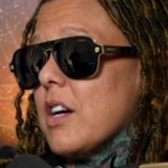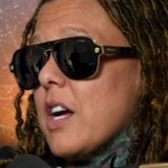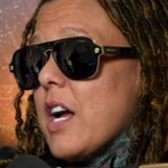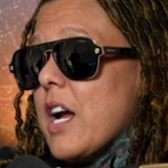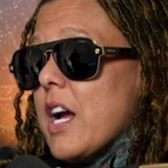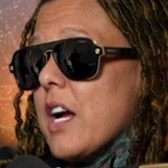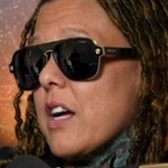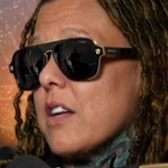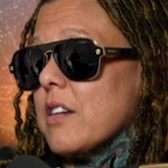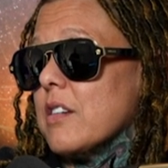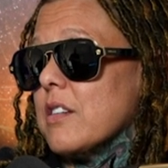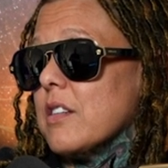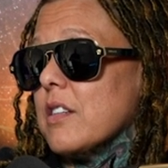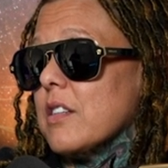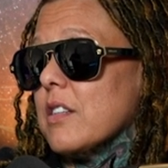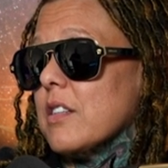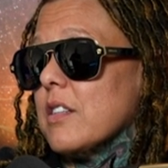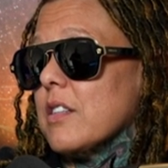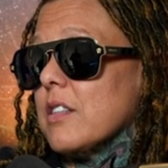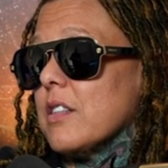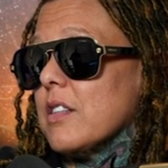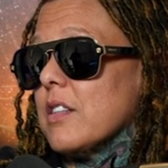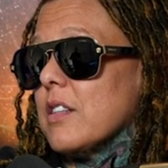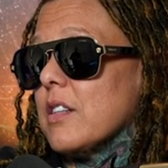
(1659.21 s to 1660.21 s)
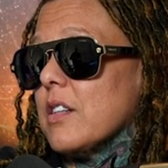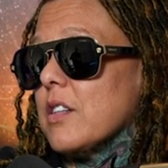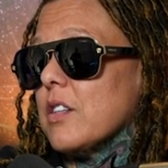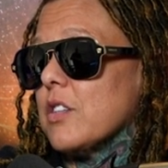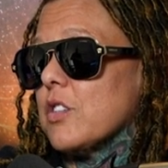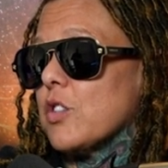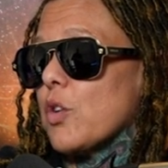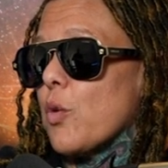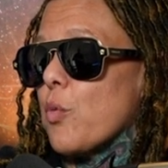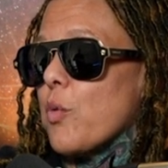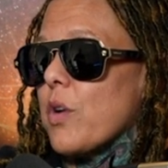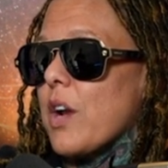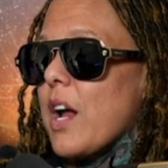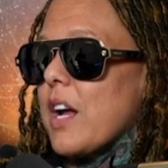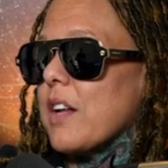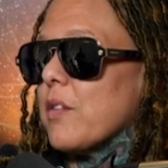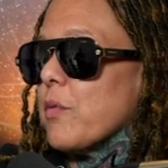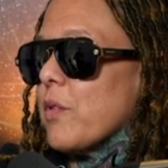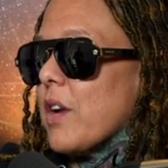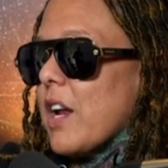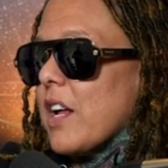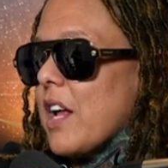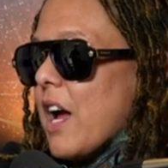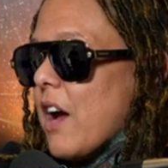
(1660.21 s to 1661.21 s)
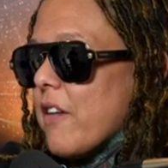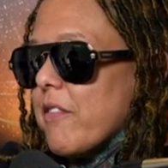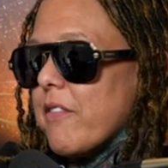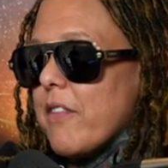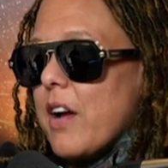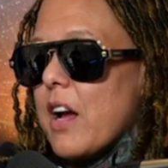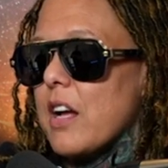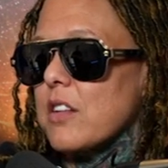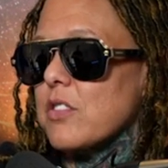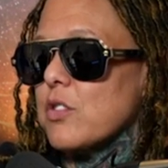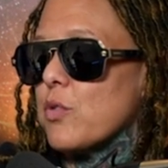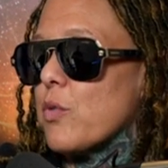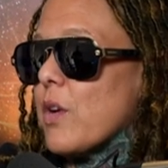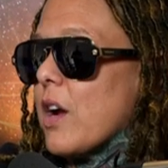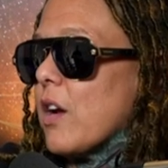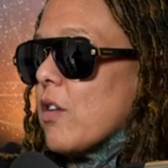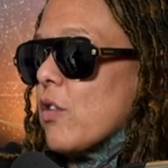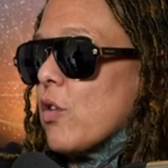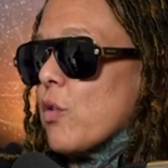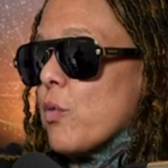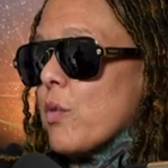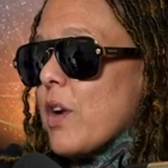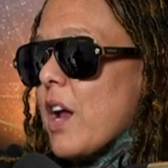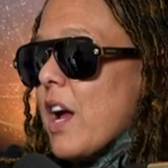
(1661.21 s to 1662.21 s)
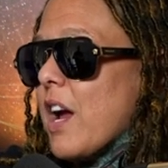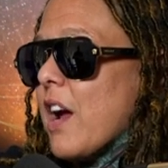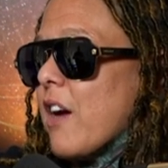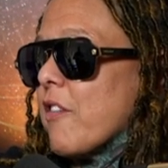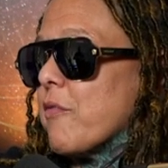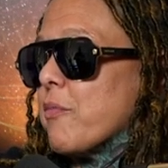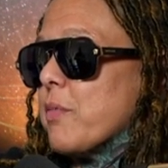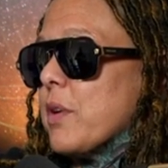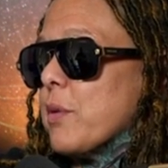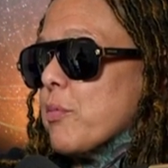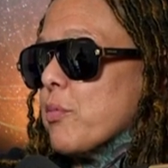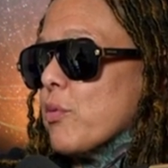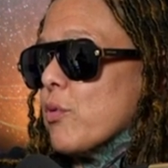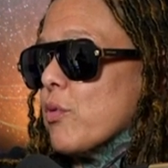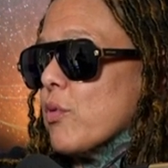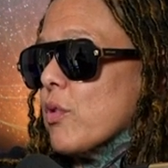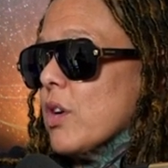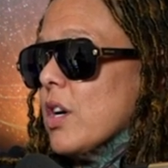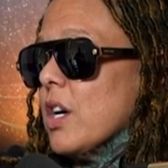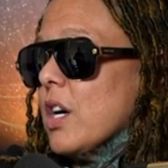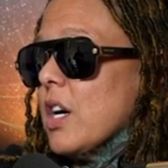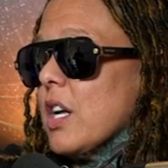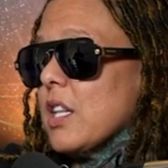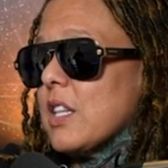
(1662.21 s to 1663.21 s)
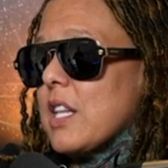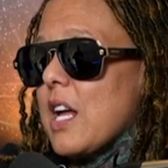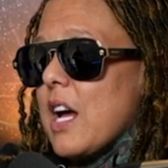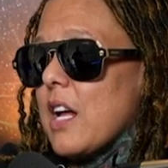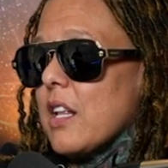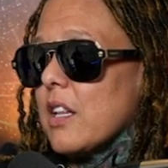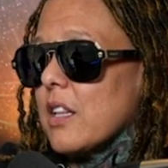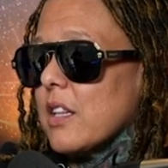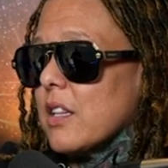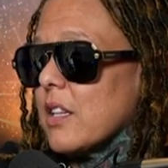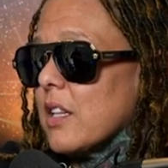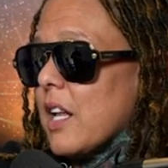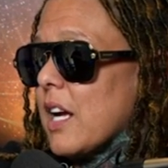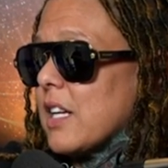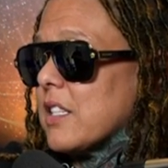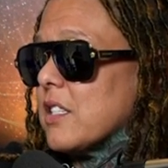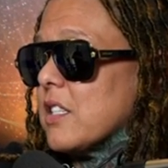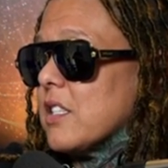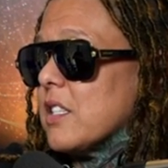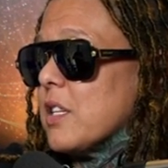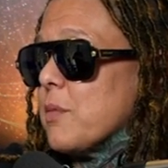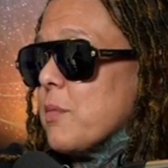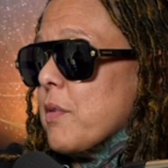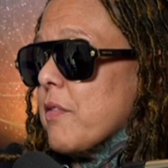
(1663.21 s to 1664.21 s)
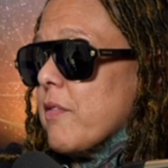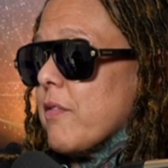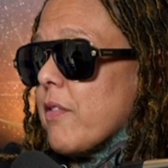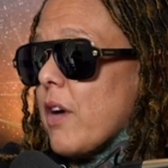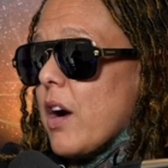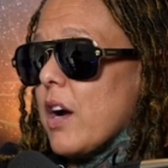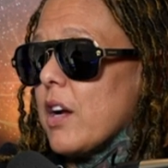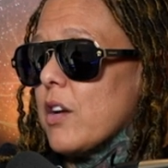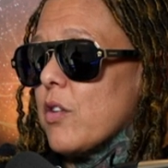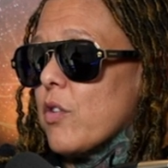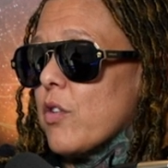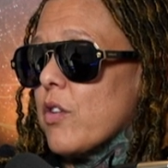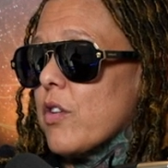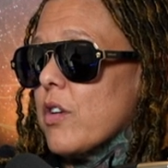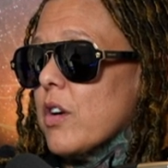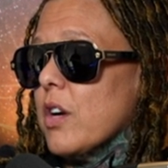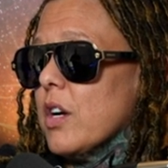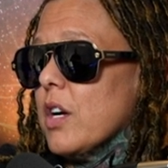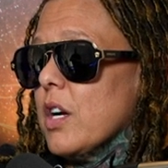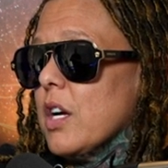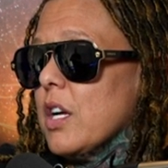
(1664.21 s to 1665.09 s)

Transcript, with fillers: And so when I when I have fans around or when I have people that like to see me fight or